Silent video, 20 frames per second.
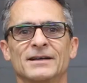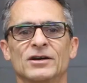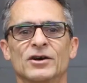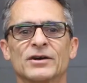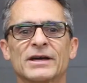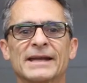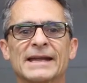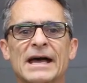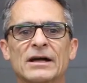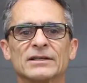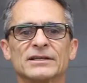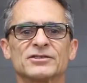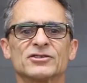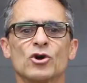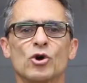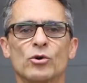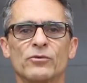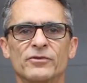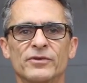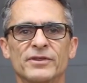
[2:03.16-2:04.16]
Okay, now let's
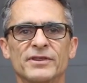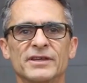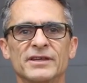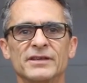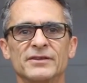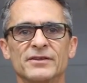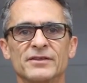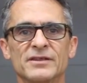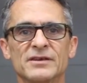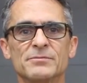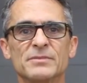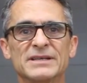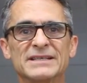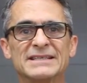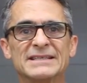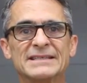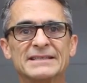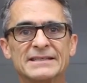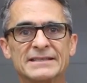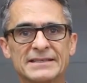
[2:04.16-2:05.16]
go over the
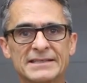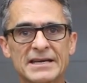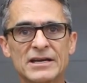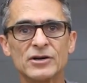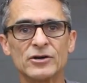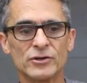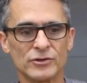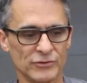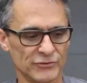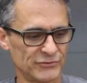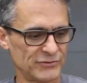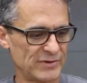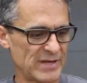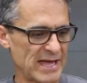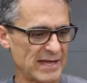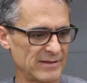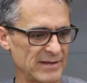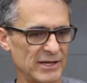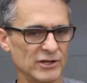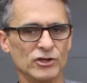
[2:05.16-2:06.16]
materials
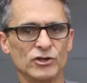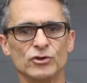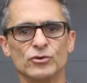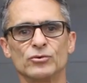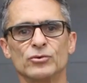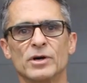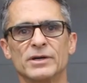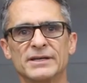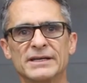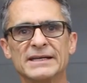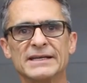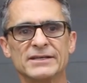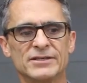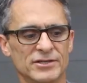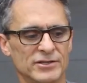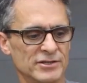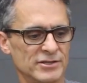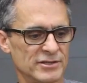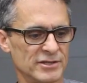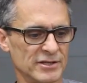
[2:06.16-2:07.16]
that you need
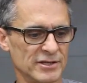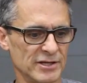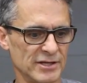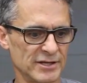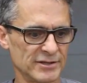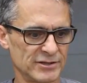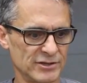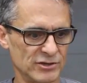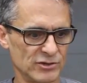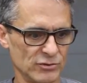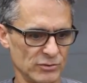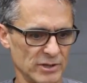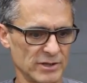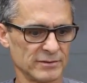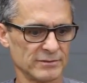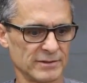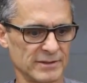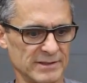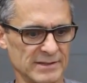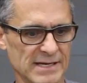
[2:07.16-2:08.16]
to do
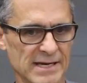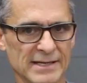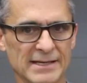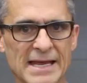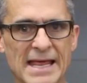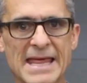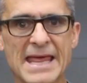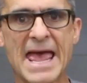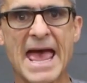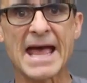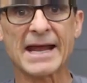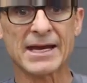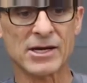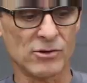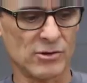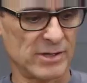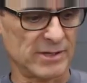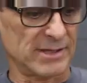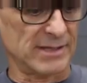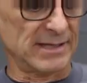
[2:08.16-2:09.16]
an accurate